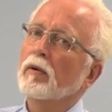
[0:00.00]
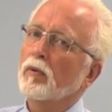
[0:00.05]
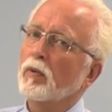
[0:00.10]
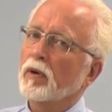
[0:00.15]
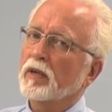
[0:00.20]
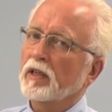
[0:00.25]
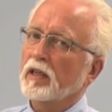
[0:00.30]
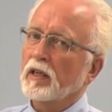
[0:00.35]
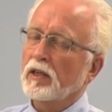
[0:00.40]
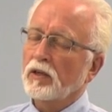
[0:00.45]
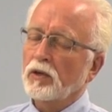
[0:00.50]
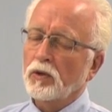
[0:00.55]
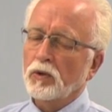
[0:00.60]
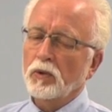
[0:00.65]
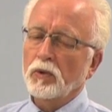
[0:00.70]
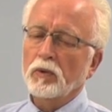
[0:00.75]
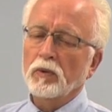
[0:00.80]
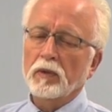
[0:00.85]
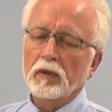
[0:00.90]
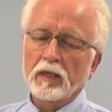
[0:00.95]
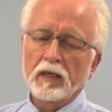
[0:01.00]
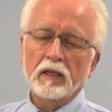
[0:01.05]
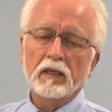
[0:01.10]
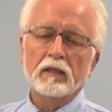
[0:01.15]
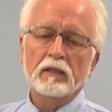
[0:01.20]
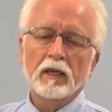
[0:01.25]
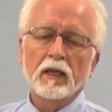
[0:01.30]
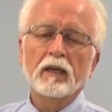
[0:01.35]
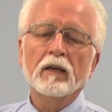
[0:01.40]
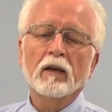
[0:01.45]
what they do in,
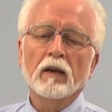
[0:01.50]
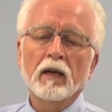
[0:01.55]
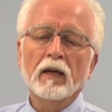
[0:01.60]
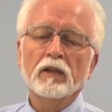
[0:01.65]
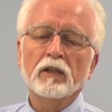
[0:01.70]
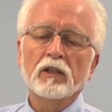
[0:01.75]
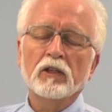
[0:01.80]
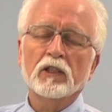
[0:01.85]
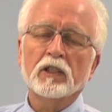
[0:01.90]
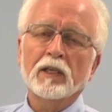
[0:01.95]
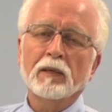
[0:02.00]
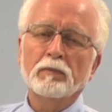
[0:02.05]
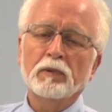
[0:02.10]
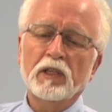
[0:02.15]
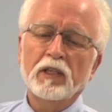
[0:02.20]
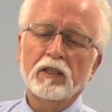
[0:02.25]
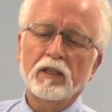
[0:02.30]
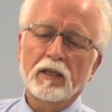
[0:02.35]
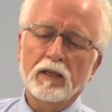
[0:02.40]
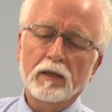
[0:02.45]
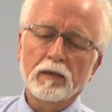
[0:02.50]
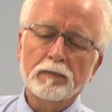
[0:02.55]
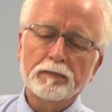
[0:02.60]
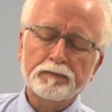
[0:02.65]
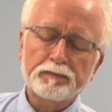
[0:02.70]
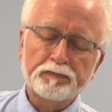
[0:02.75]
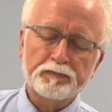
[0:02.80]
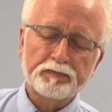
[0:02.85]
in, in some detail.